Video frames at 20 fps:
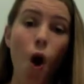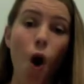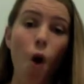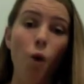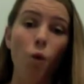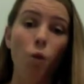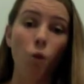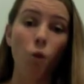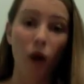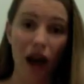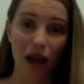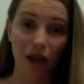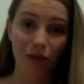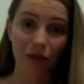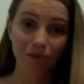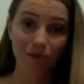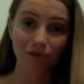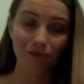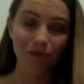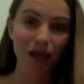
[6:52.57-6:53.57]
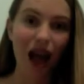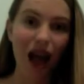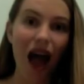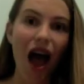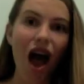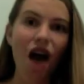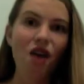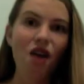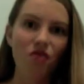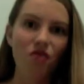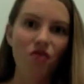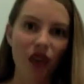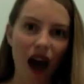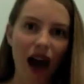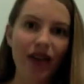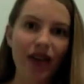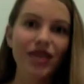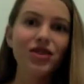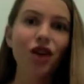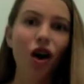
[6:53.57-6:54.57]
Well, that
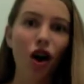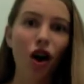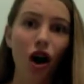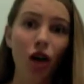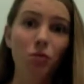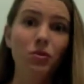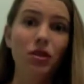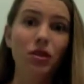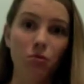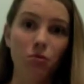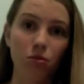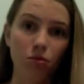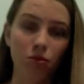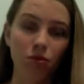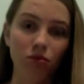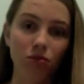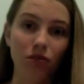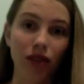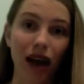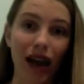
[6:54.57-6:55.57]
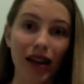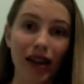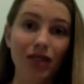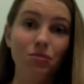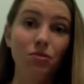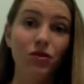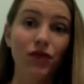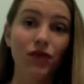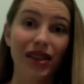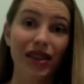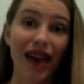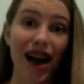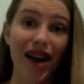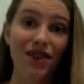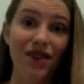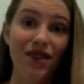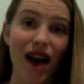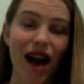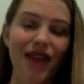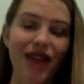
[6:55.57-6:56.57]
is hard when the line is moving that
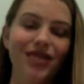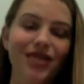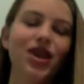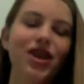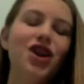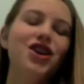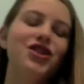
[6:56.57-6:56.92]
fast.